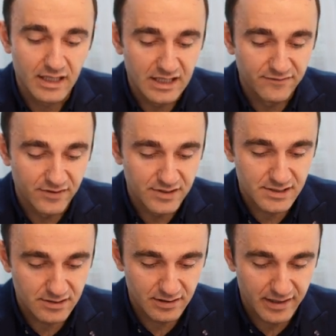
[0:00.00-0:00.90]
If
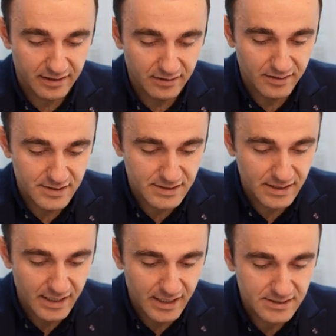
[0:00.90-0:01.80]
it's like in this
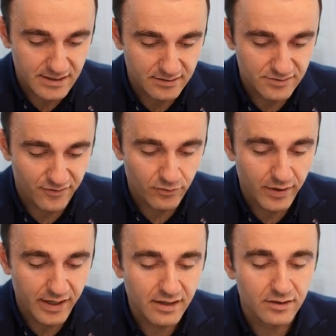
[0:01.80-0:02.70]
case, that is far
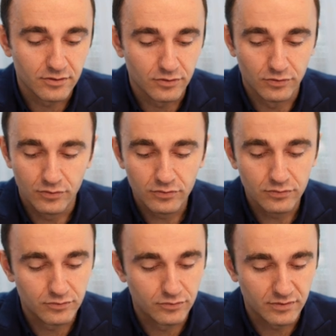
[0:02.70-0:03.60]
away,
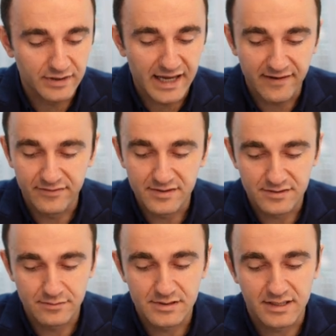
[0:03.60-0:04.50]
you do not have
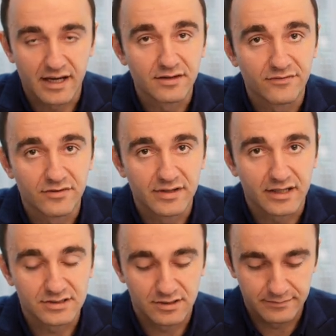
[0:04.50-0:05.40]
this kind of
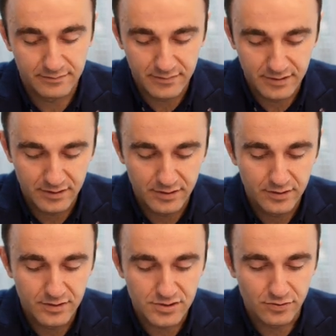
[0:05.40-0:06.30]
reduction.
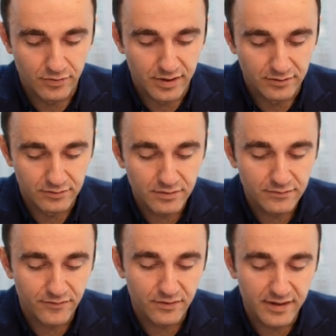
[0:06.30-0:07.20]
So in order
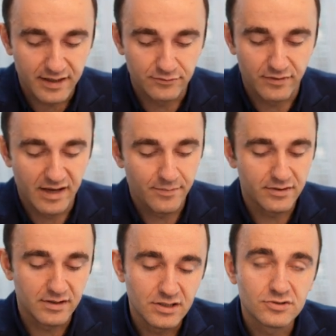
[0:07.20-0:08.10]
for that to
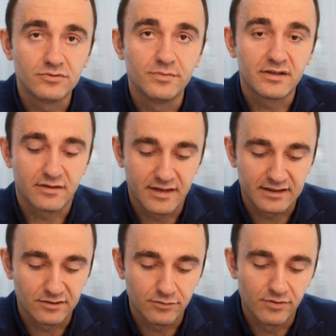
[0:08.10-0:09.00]
happen, it should be
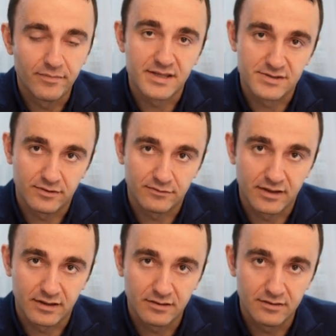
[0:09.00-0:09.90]
connected to the benzoic
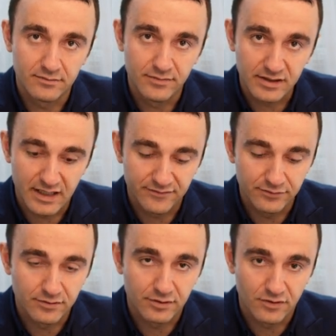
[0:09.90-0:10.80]
ring. Be careful,
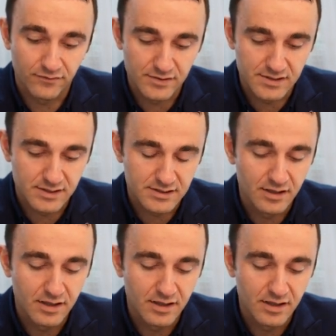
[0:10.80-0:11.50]
do not confuse this.